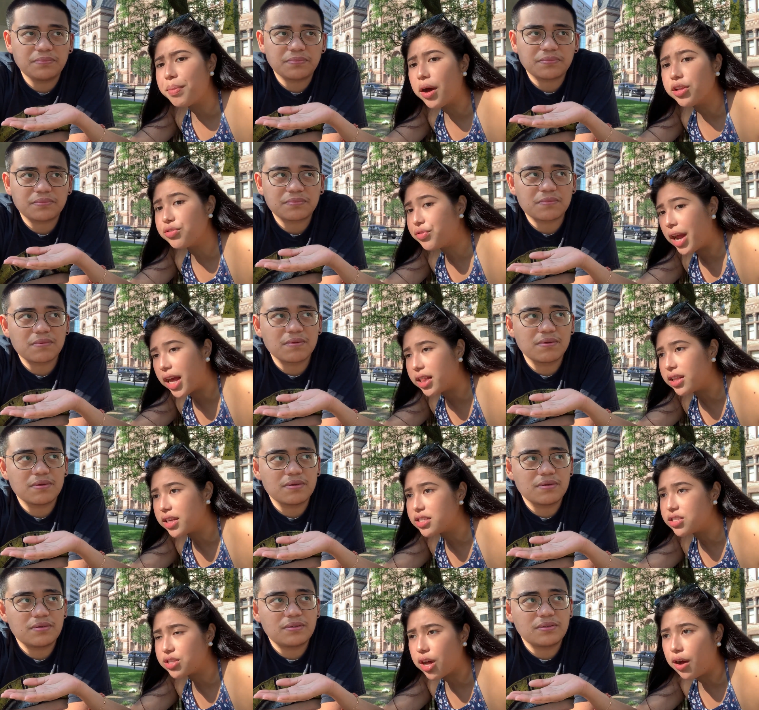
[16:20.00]
Speaker 1: about rent
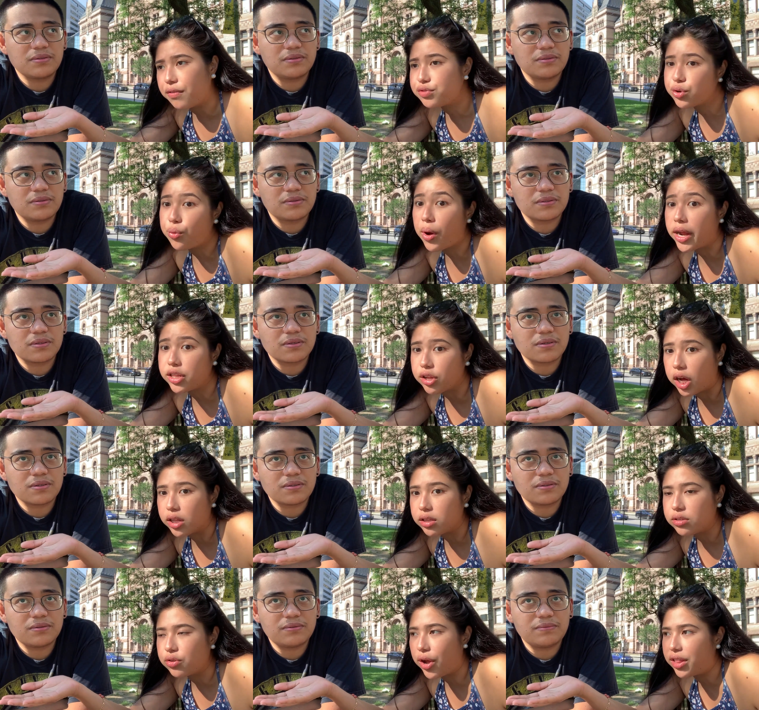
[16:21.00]
and stuff. So why not?
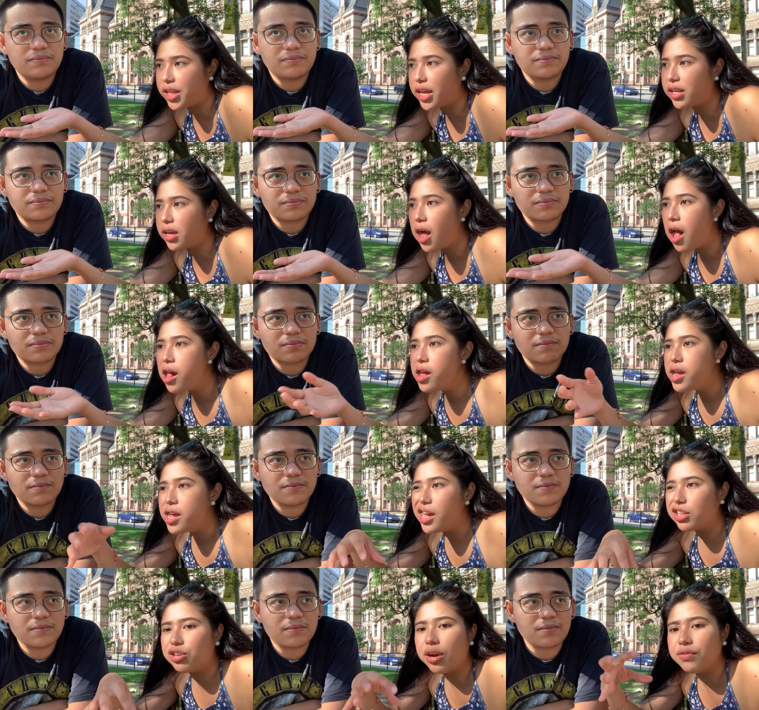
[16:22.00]
So I think
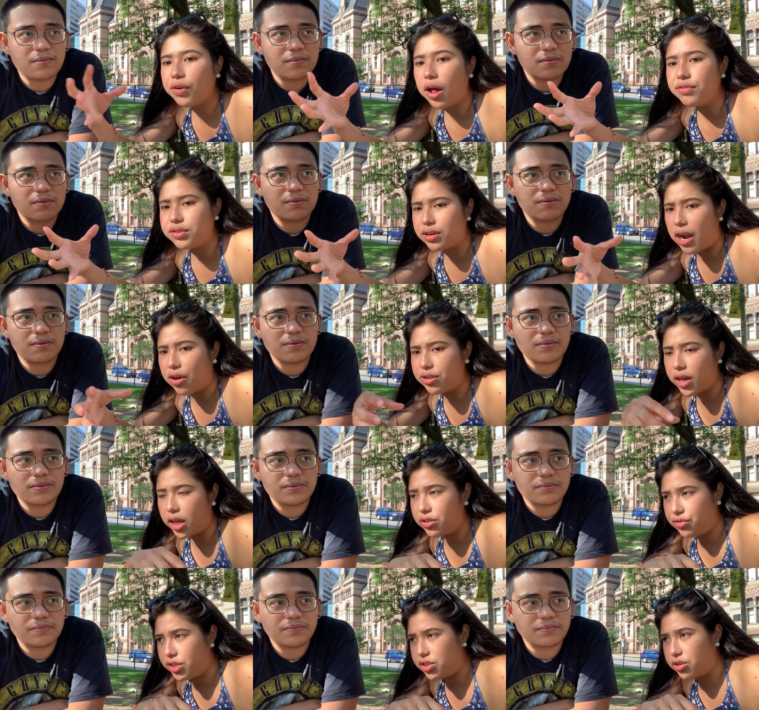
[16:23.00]
it revolves around
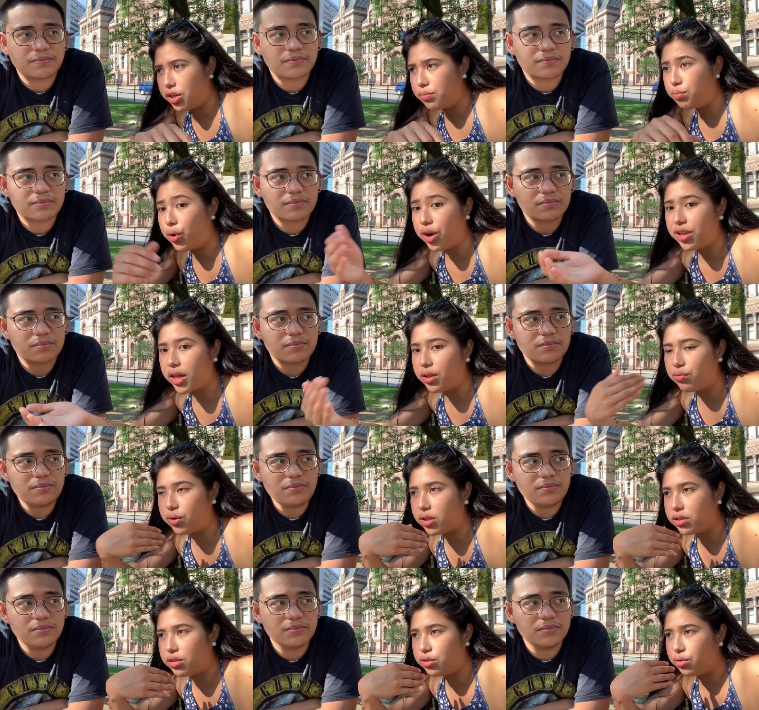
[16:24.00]
that reason more than
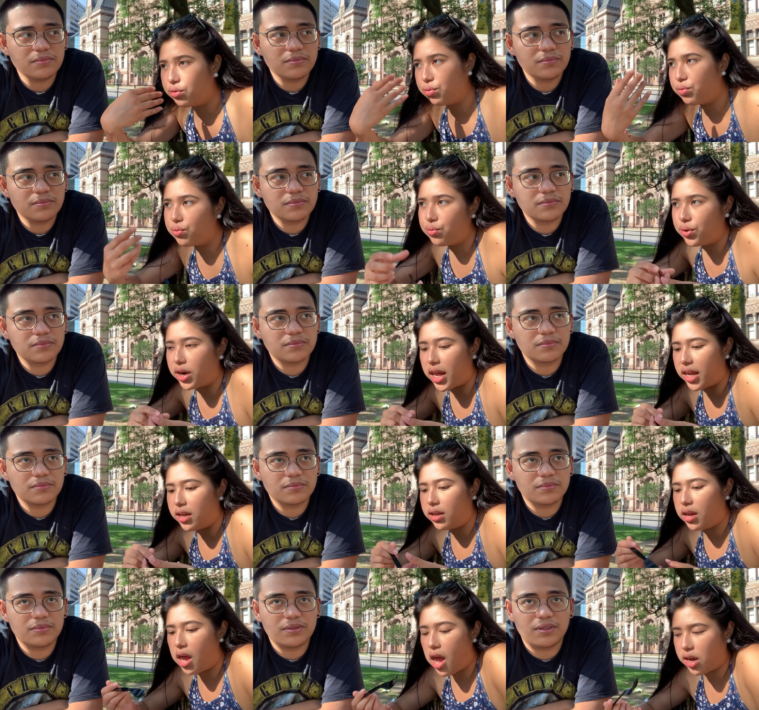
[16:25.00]
what you know what I
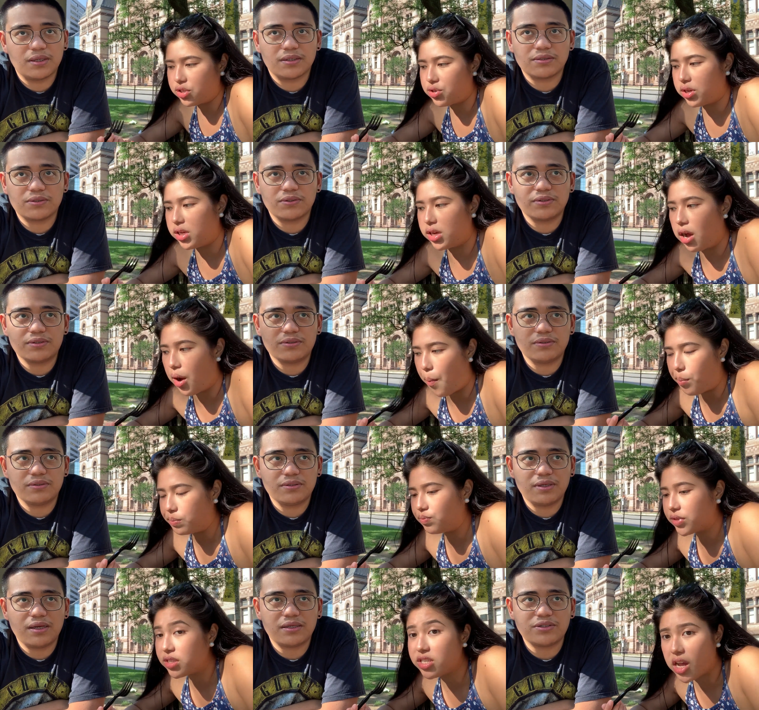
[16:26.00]
Speaker 2: actually yeah, so, um
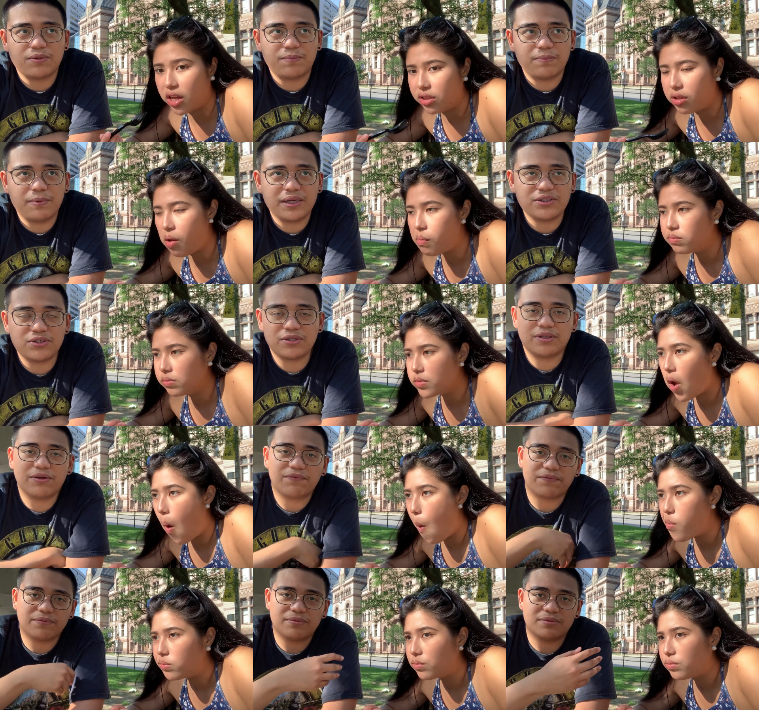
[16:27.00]
yeah said. So medyo
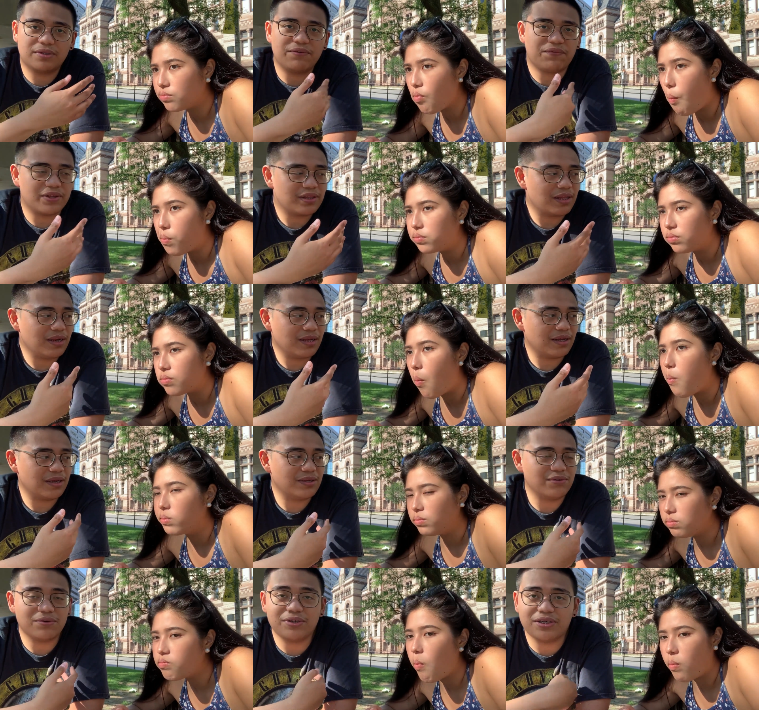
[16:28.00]
dif different
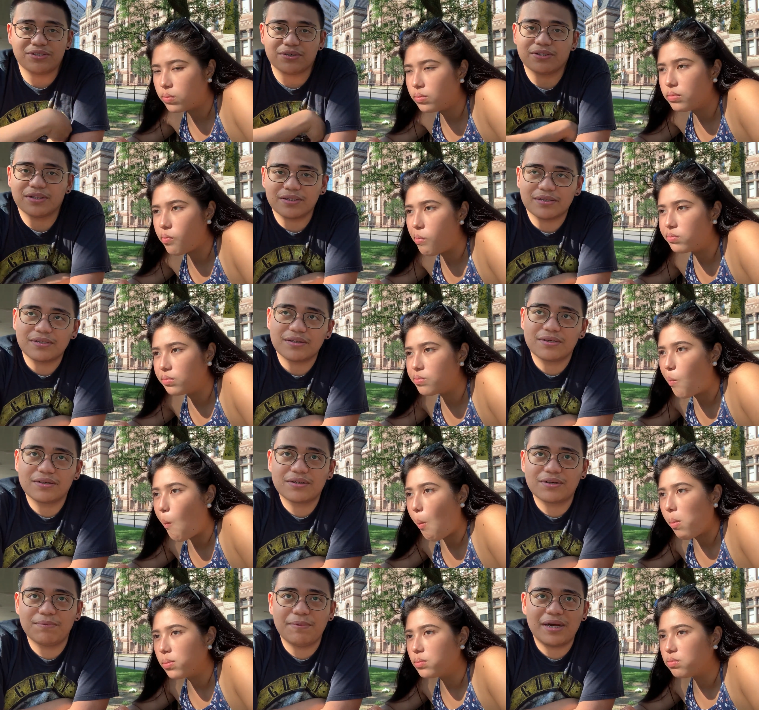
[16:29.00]
talaga yung reason
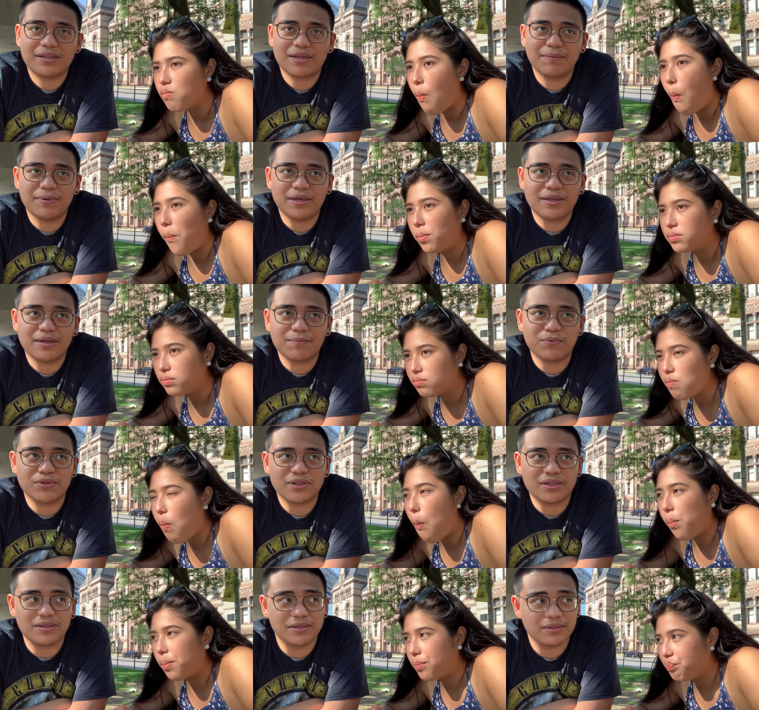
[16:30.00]
kung bakit kami
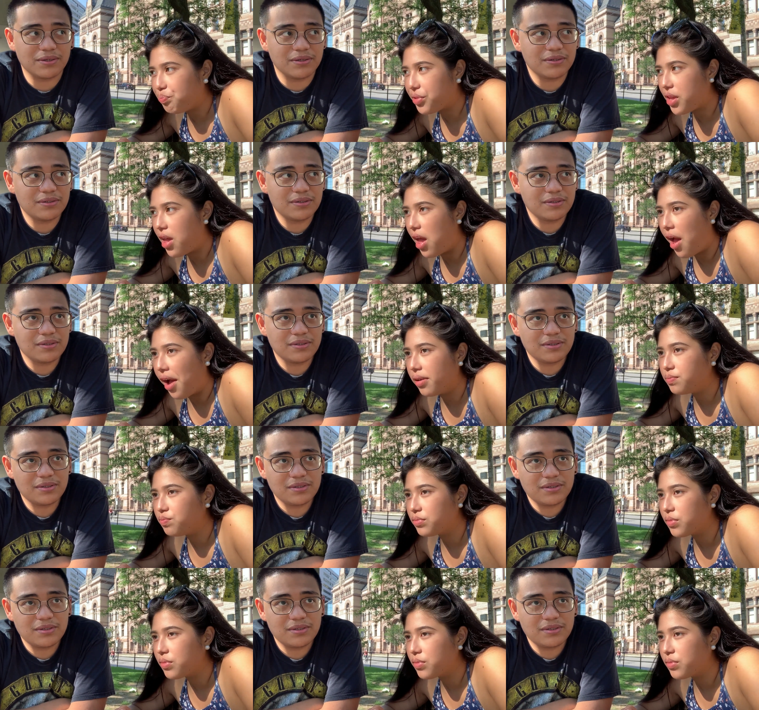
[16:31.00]
nagpunta dito. Yeah.